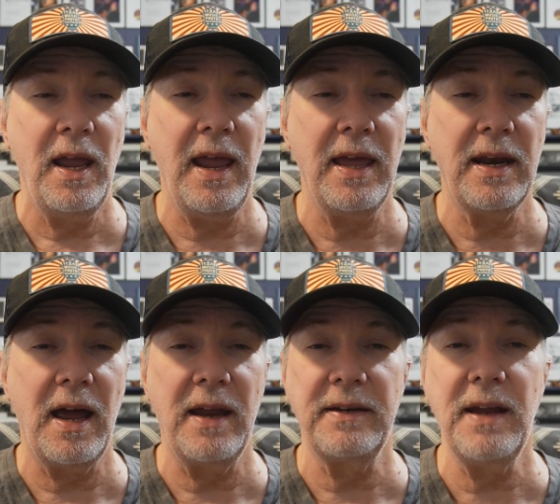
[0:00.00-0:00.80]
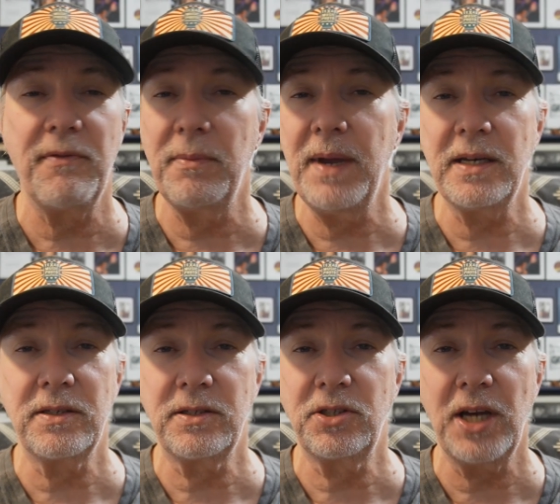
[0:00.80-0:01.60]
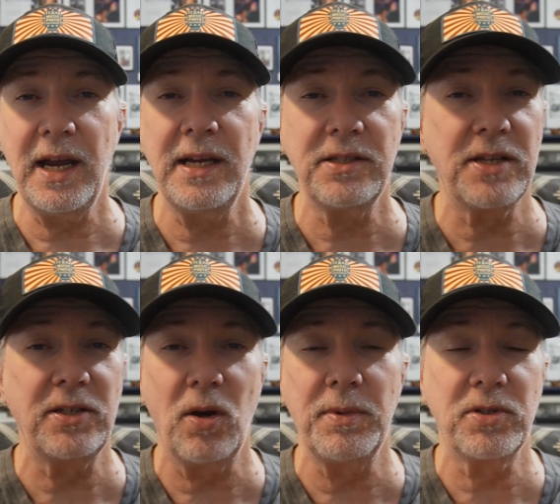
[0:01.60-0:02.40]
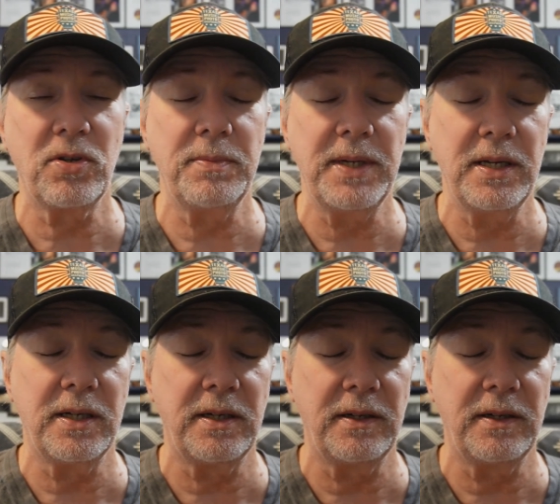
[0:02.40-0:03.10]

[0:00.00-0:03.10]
and I never met Chaz. They told me it was going to be